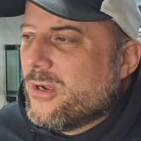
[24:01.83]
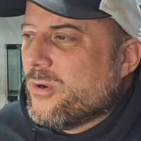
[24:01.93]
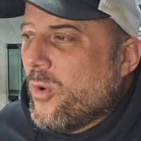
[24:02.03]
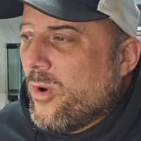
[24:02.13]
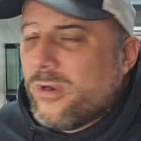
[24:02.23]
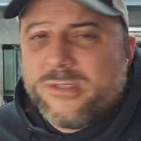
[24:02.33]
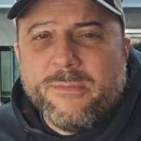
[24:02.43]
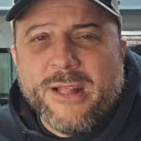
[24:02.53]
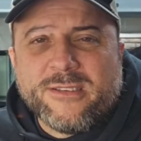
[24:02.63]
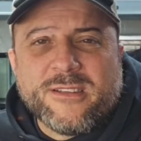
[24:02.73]
Or some
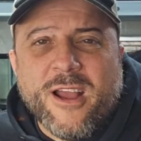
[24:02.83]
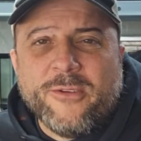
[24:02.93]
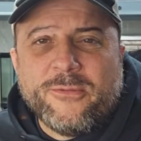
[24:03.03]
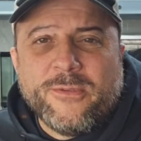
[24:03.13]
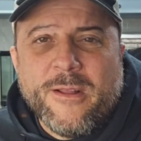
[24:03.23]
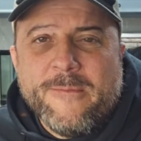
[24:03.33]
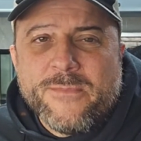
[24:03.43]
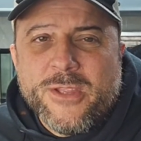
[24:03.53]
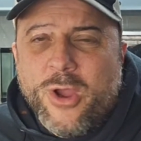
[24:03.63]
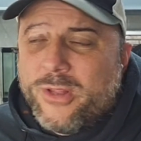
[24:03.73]
of that stuff,
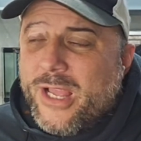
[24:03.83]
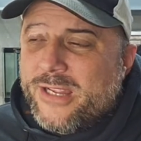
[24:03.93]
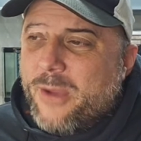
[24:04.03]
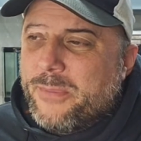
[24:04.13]
like up